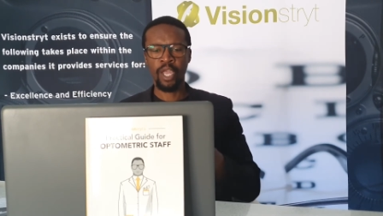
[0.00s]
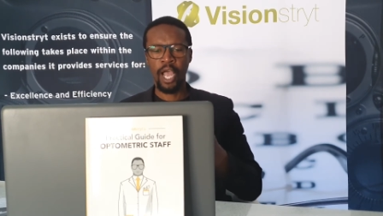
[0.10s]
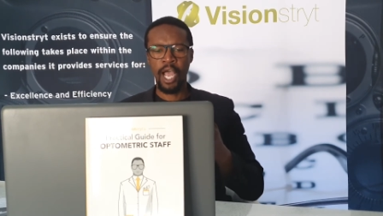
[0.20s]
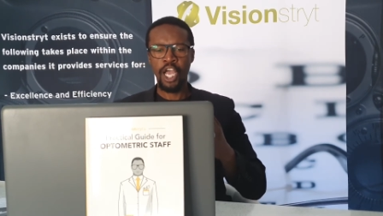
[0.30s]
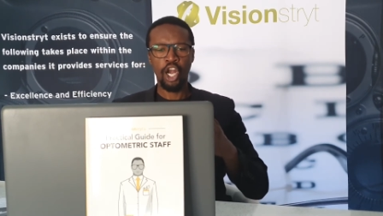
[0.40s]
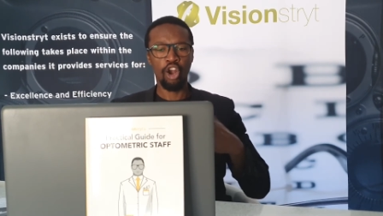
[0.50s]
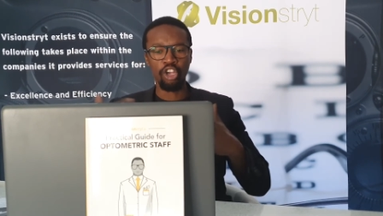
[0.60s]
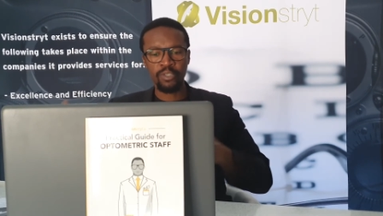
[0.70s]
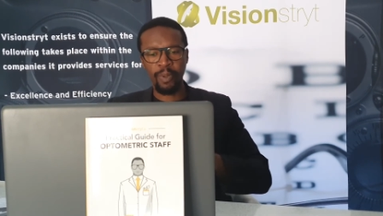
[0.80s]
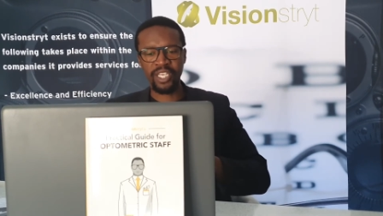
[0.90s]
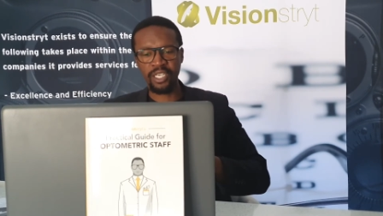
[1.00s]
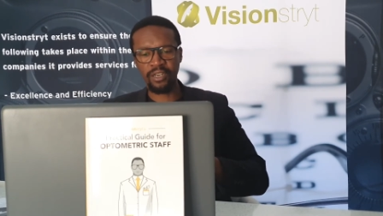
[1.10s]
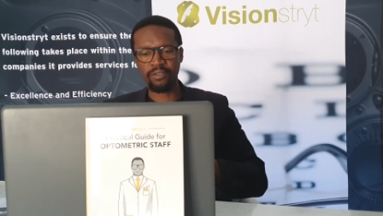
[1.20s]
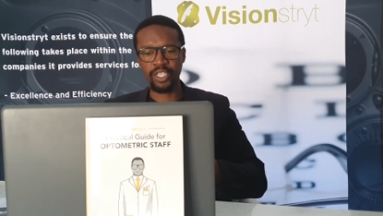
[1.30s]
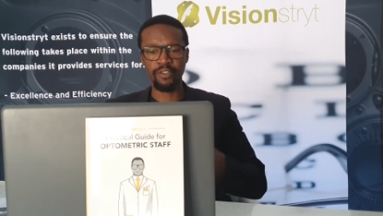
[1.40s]
Uh, lost
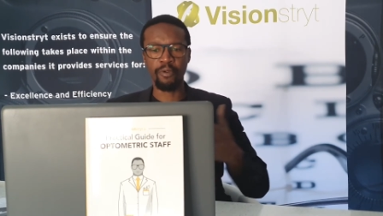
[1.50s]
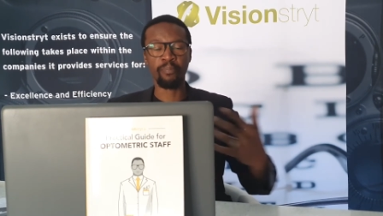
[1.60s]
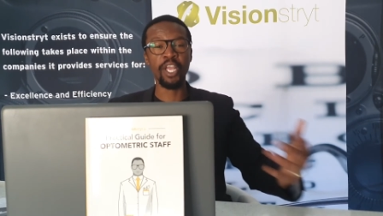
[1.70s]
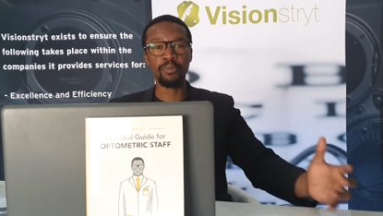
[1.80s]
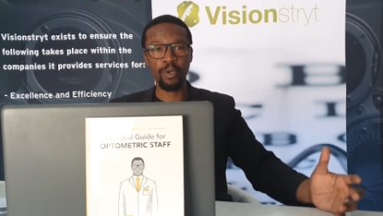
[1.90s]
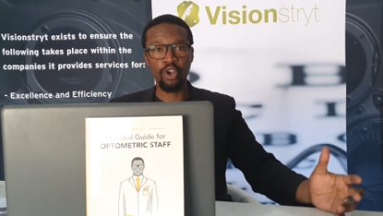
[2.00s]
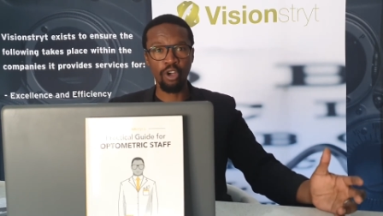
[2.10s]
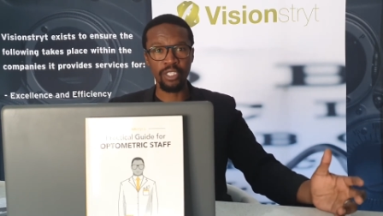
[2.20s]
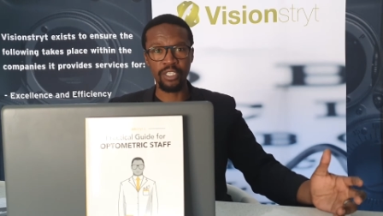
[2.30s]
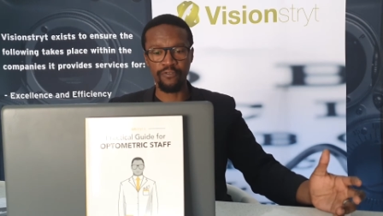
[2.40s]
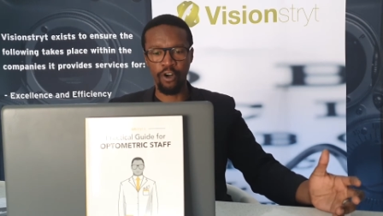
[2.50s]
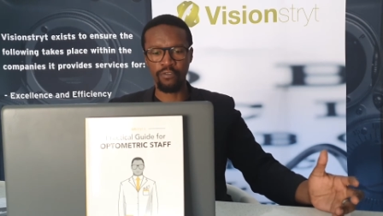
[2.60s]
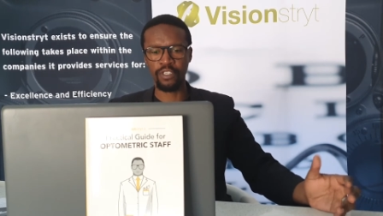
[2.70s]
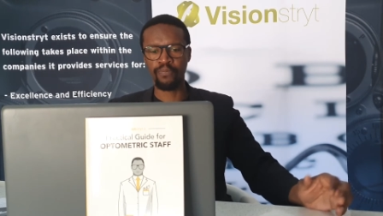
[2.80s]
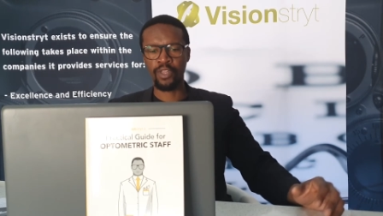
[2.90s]
spectacles and the replacement costs
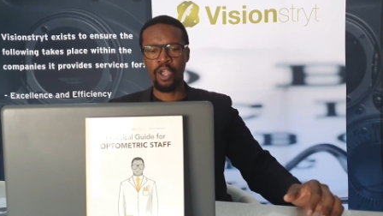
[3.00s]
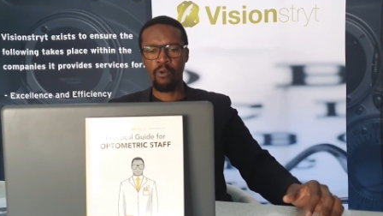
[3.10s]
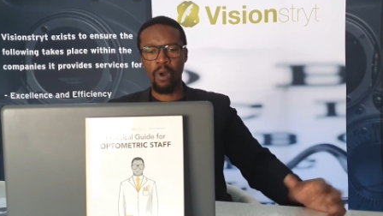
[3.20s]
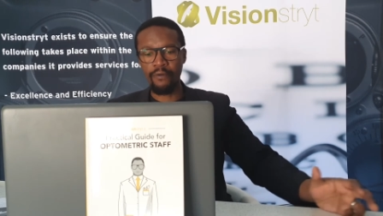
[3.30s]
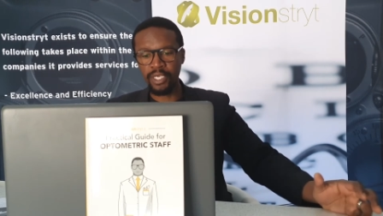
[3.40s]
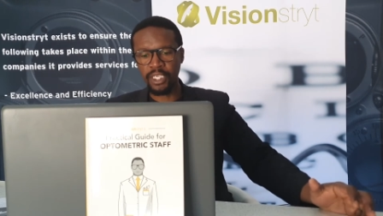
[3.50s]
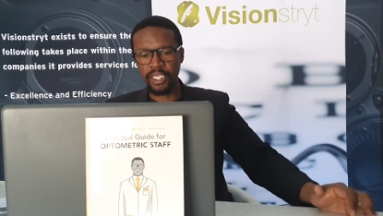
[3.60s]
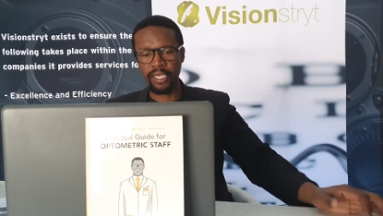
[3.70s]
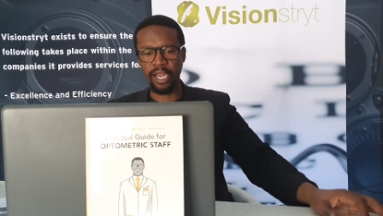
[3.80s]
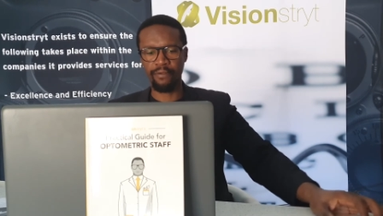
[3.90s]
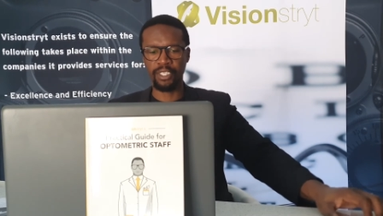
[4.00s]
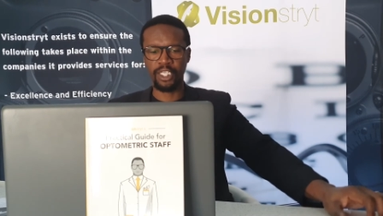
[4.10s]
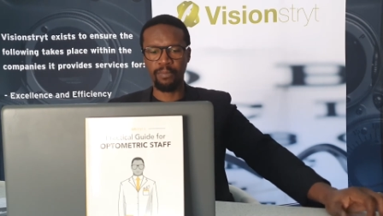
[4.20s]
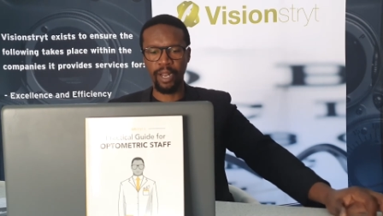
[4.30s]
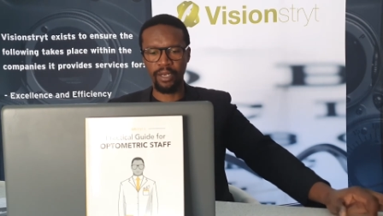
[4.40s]
involved. Warranty and
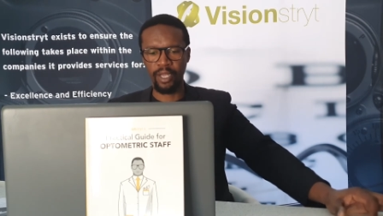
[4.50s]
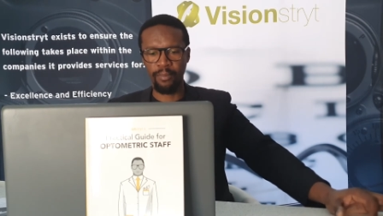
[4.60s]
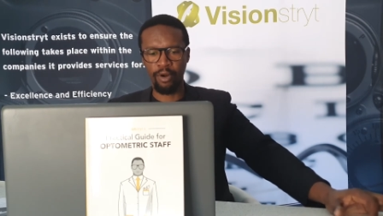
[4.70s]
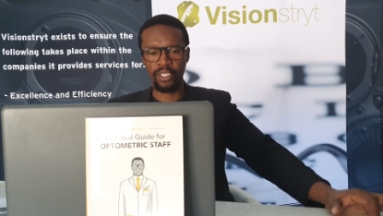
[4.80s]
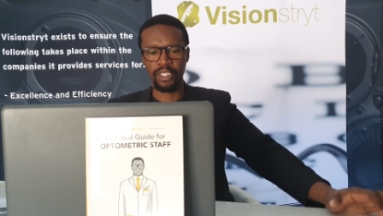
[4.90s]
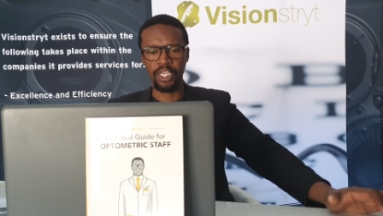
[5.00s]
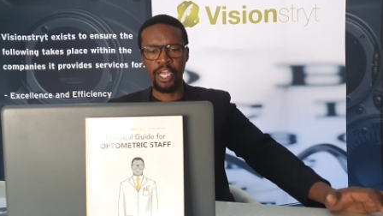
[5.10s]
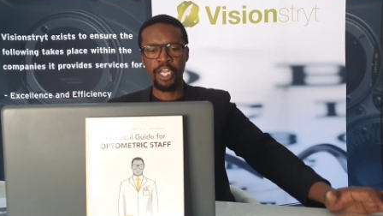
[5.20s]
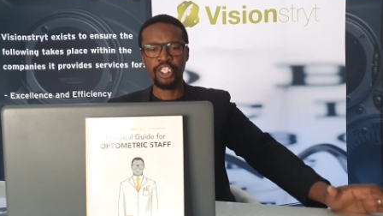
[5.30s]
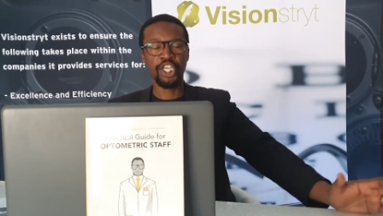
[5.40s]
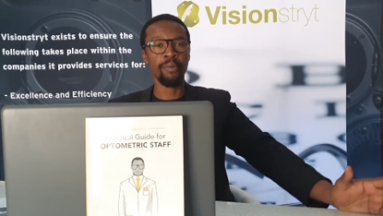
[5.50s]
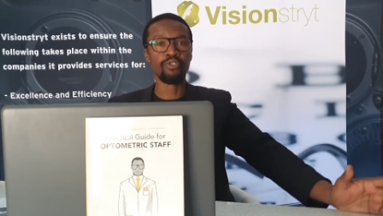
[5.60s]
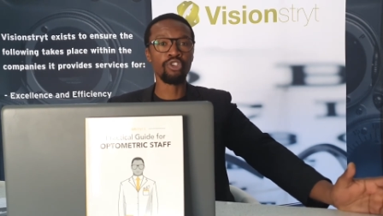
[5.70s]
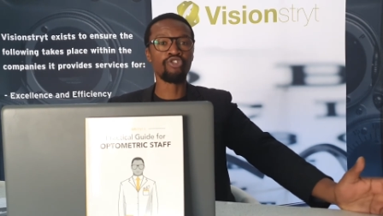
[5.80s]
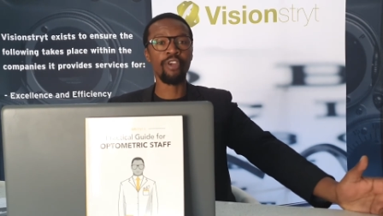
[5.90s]
guarantee uh, policy.
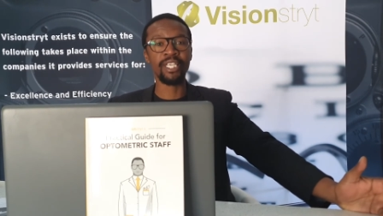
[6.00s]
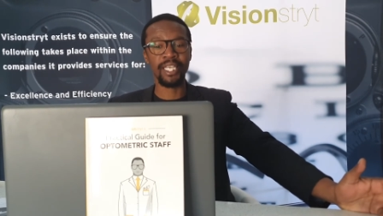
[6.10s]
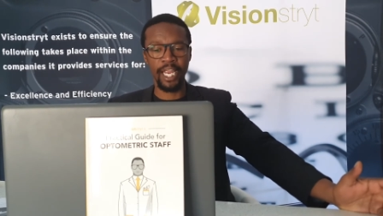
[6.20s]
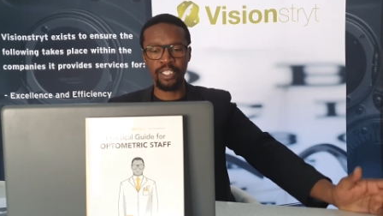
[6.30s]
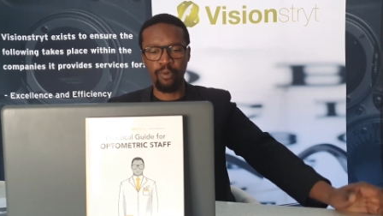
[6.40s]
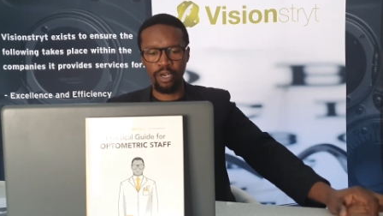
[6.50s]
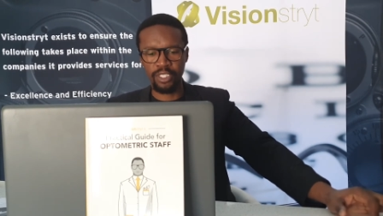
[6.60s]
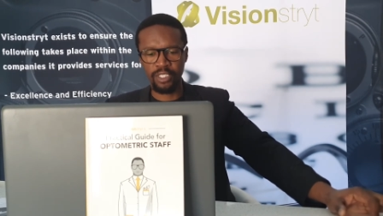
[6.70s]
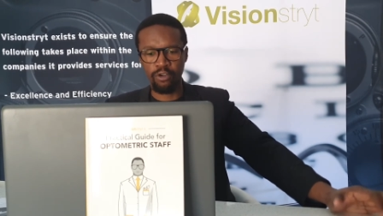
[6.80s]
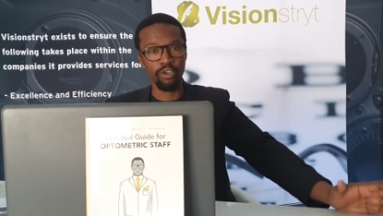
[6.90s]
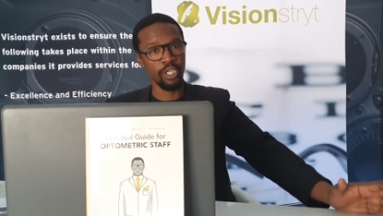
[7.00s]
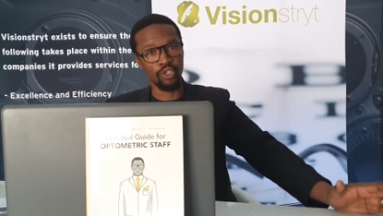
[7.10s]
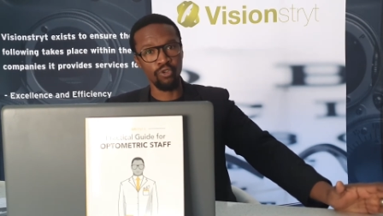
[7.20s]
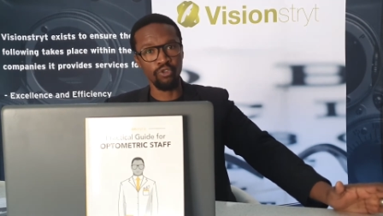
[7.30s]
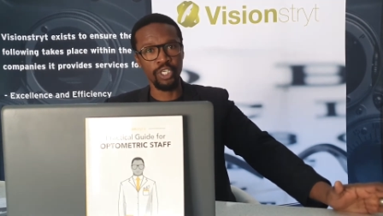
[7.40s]
Chipped or scratched lens policy or the
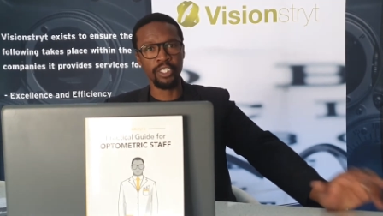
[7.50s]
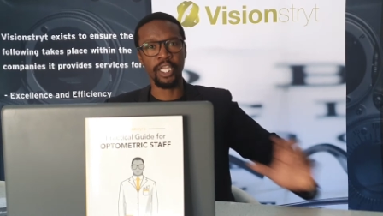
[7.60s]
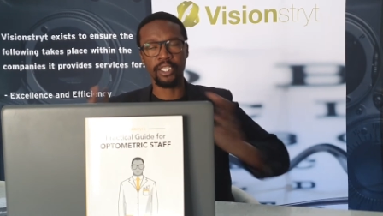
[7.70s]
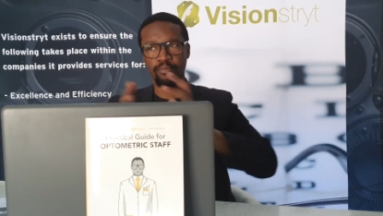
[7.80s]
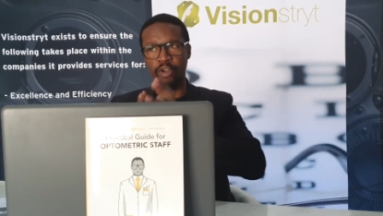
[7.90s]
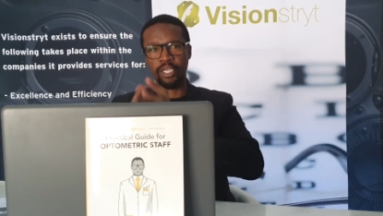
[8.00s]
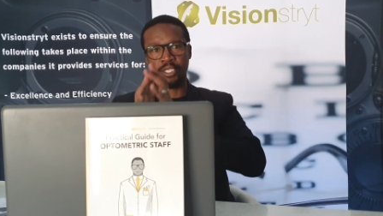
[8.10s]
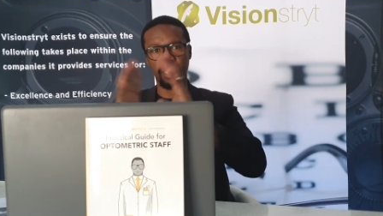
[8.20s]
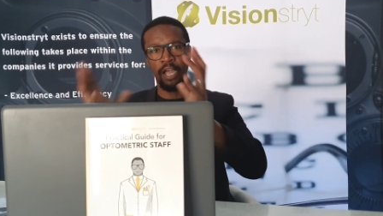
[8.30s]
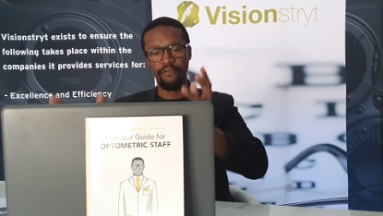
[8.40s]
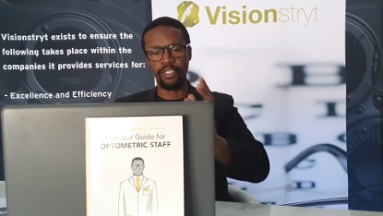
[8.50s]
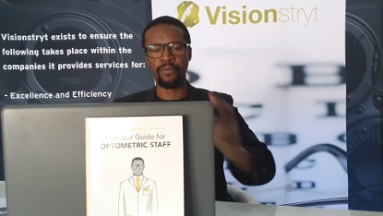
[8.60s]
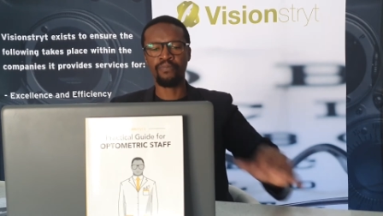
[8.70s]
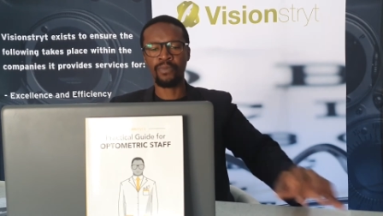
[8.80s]
solutions that the practice covers.